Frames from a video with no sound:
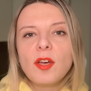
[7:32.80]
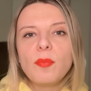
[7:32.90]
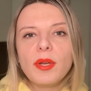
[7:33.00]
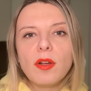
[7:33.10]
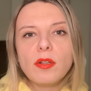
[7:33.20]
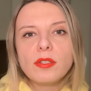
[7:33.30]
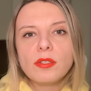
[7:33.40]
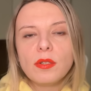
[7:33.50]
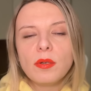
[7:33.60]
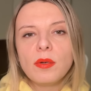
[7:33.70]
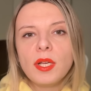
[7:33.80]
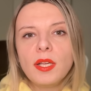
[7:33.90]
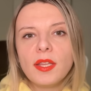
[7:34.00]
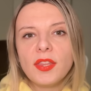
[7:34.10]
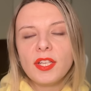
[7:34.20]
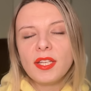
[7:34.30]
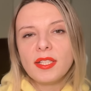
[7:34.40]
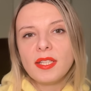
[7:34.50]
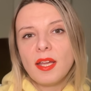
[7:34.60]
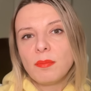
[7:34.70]
but also the
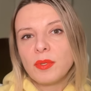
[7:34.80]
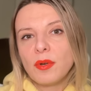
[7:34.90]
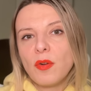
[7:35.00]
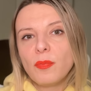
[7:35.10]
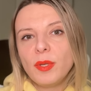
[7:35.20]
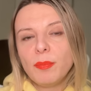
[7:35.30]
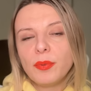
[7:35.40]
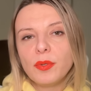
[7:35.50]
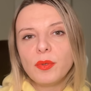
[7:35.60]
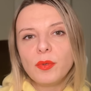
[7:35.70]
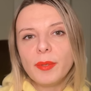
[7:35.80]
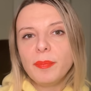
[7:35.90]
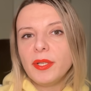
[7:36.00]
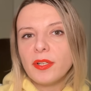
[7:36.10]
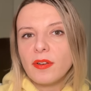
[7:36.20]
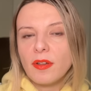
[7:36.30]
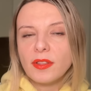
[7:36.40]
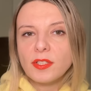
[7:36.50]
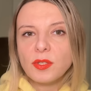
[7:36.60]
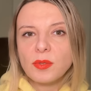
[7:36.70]
number of people who appeared on
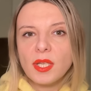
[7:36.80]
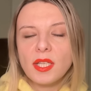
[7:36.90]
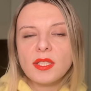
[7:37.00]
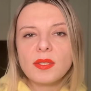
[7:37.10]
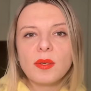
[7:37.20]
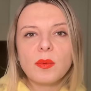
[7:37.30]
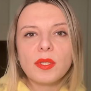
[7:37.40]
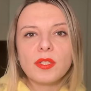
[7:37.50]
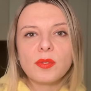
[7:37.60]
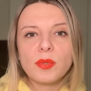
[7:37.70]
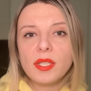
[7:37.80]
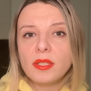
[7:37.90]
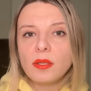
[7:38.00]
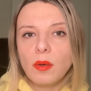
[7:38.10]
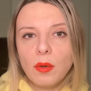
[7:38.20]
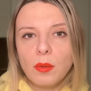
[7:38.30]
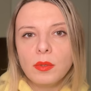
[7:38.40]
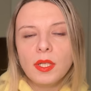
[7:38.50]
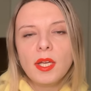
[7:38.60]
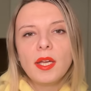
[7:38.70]
the streets was really
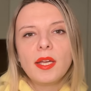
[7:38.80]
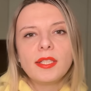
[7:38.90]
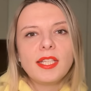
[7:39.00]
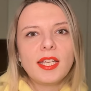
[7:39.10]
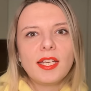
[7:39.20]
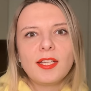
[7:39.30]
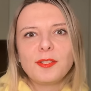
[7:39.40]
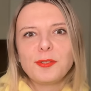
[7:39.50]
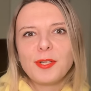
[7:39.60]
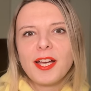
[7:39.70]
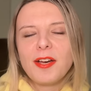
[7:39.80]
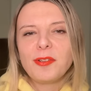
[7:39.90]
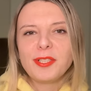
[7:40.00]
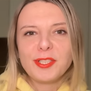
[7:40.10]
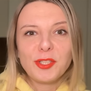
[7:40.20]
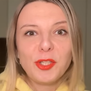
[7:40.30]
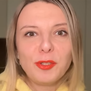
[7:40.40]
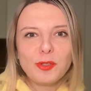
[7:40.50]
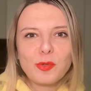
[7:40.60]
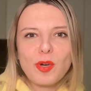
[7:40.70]
low, taking into account it's a
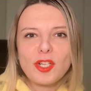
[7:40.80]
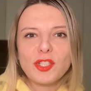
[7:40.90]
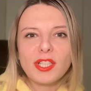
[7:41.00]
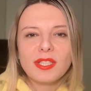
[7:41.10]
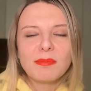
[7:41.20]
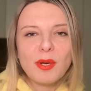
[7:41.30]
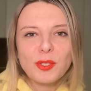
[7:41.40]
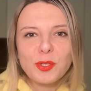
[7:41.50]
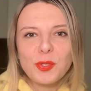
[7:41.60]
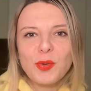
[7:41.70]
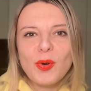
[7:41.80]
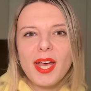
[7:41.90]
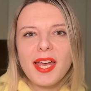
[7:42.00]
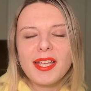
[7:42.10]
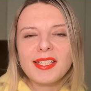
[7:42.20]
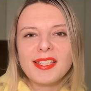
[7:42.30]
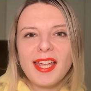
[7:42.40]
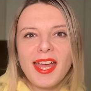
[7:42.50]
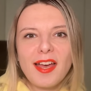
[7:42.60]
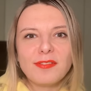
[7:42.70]
huge Russia, it's Moscow, and they
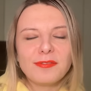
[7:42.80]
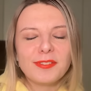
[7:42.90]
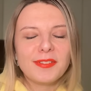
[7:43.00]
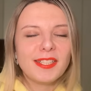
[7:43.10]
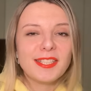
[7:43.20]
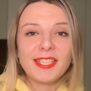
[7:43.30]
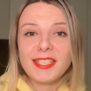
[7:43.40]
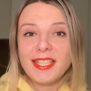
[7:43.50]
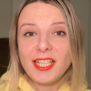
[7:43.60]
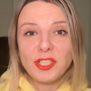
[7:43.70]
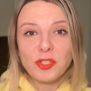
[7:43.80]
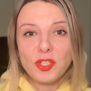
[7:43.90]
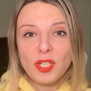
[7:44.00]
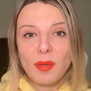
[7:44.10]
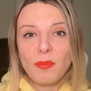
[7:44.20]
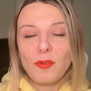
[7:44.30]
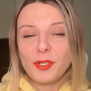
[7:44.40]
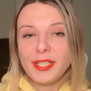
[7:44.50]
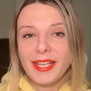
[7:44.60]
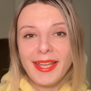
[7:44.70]
have this dictatorship for
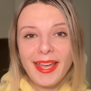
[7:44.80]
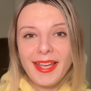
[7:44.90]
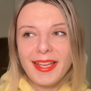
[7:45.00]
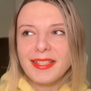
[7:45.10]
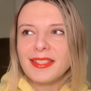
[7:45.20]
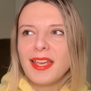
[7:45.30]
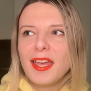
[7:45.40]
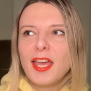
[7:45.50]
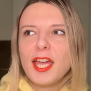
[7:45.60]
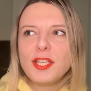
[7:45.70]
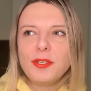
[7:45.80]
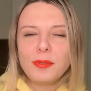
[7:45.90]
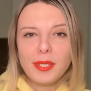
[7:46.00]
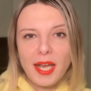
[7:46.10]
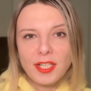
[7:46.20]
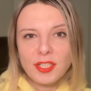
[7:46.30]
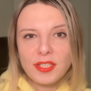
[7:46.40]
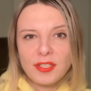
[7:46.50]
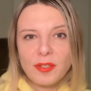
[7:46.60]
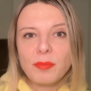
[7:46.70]
decades and new
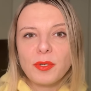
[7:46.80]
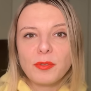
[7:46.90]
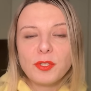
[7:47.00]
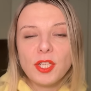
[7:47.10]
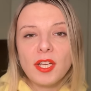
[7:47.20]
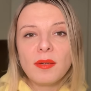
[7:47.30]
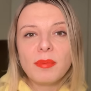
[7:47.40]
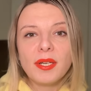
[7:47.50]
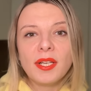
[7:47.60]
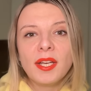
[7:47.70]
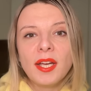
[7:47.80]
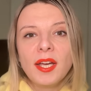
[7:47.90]
elections are approaching. But